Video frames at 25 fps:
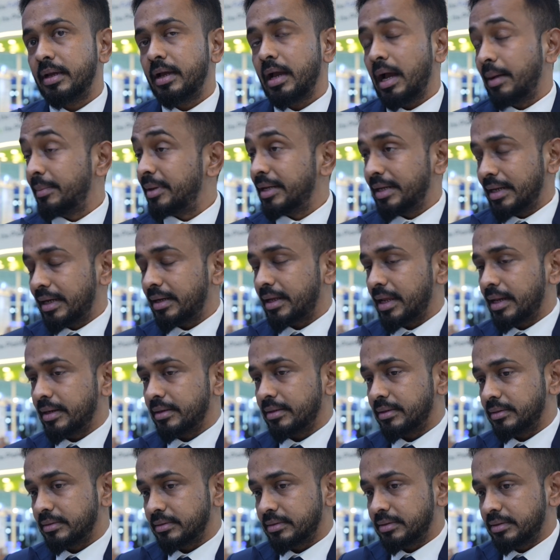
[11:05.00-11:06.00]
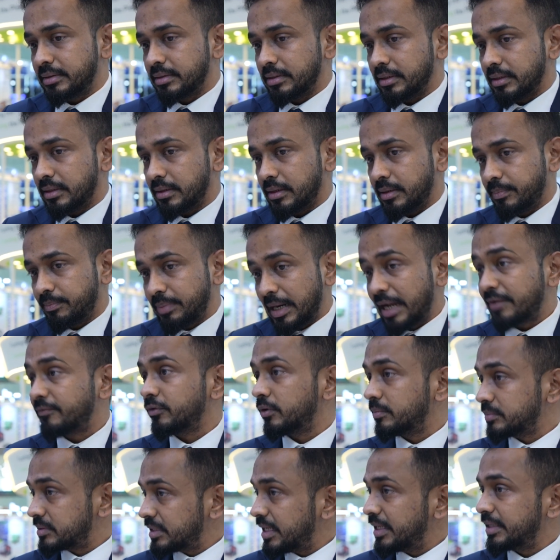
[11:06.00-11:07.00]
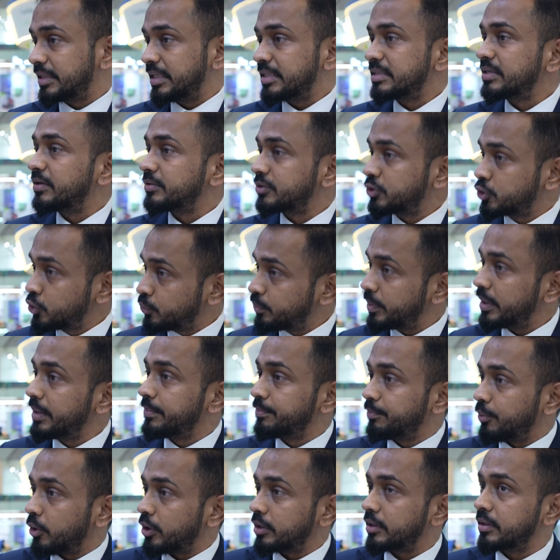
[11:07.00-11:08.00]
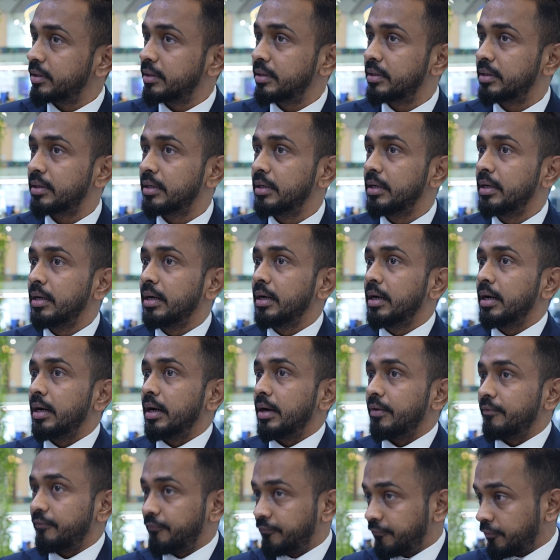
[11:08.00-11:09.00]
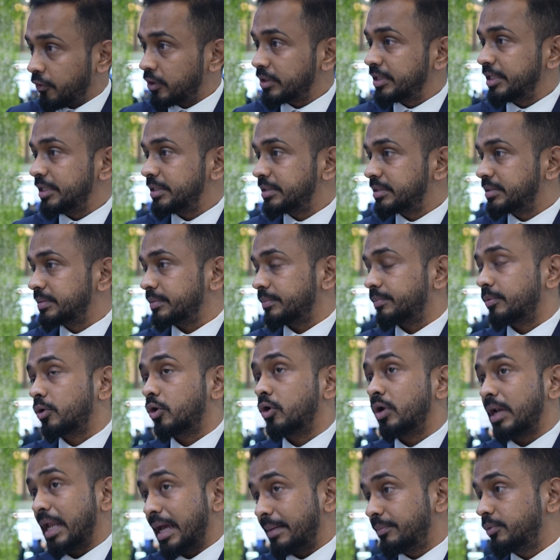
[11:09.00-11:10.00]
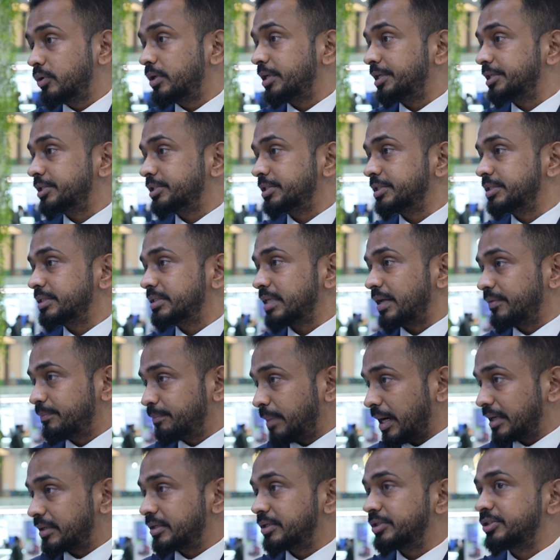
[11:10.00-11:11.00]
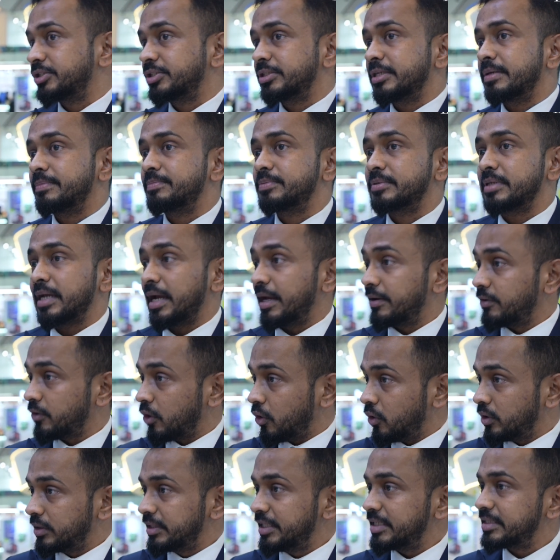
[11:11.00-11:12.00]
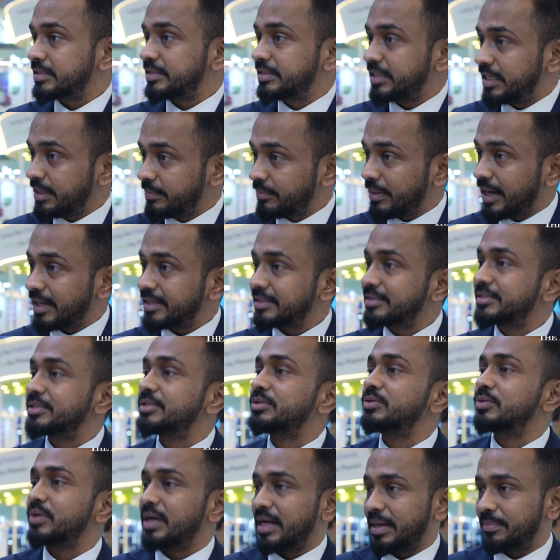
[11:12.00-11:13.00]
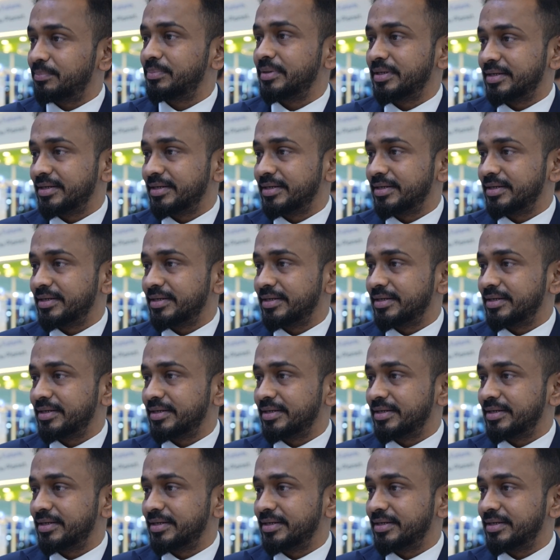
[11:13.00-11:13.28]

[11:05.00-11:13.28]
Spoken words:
I mean, again, platforms like these are super important for these collaborations and partnerships and all these three marriages to happen.